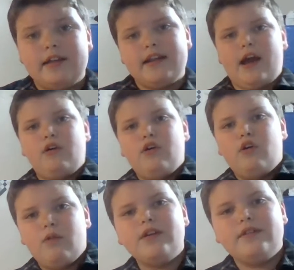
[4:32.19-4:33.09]
Now,
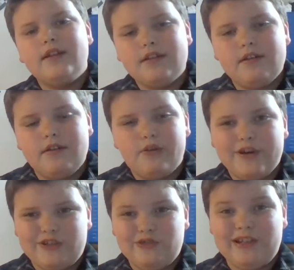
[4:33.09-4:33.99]
what you need to do
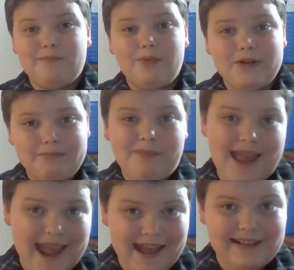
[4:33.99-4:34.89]
is you need to put
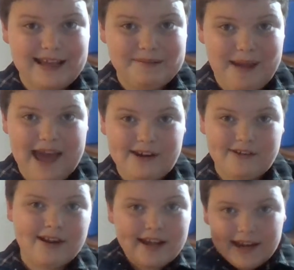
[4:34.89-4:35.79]
pancake
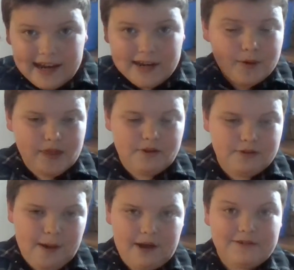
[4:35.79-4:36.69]
batter in one of
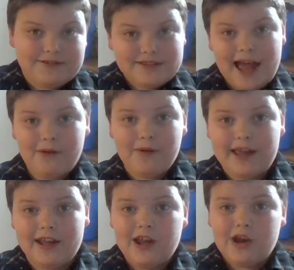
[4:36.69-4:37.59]
those bottles. That
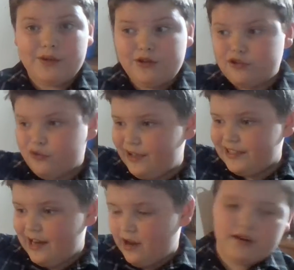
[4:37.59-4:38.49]
way, when you
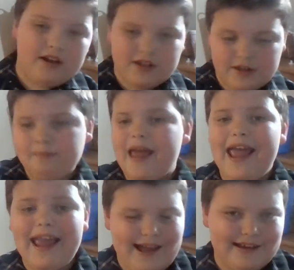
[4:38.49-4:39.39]
squeeze it out onto the
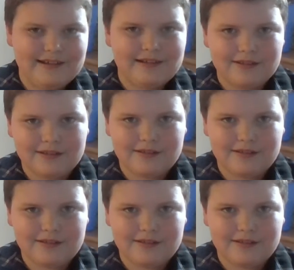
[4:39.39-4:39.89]
pan,